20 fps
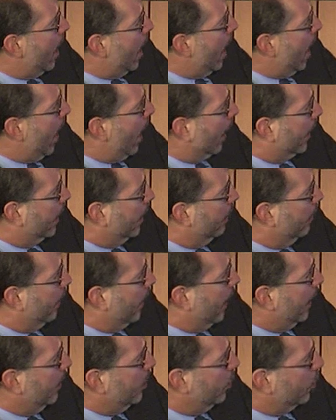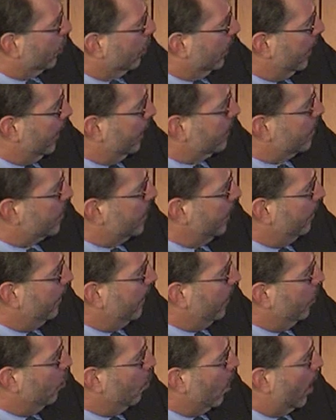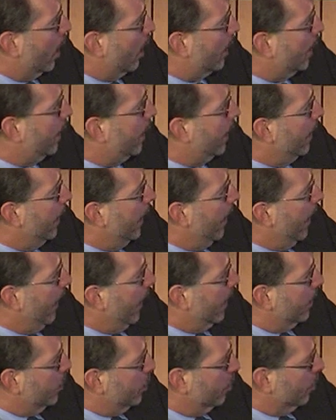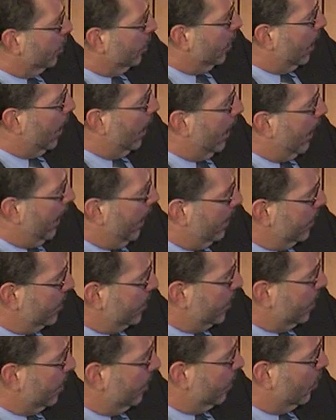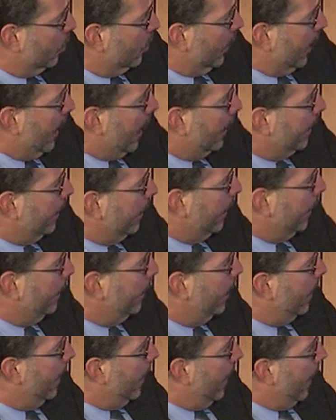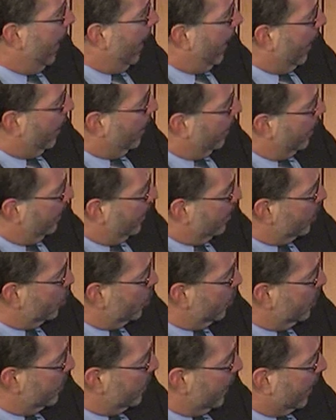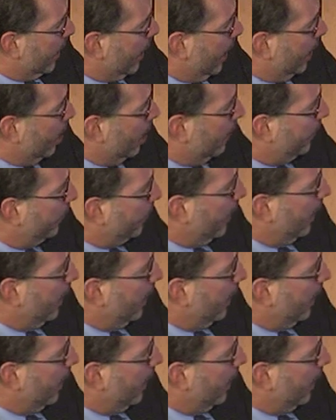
combined urine MCP1 and serum creatinine. And this was the cutoff